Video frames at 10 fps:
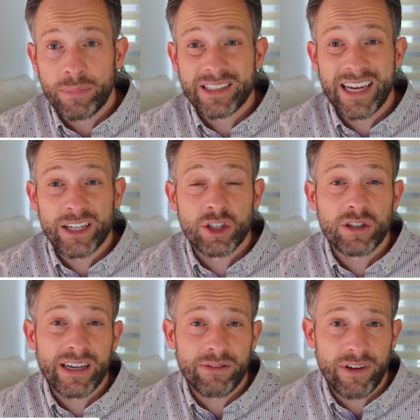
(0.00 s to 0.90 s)

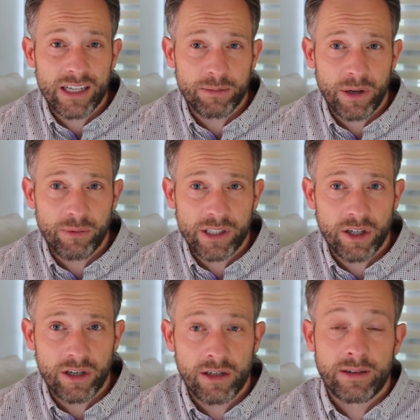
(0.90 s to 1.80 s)
potential investment
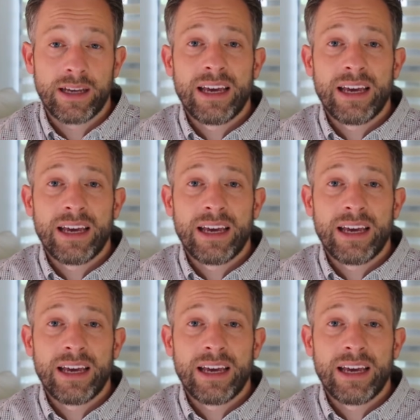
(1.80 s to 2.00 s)
return.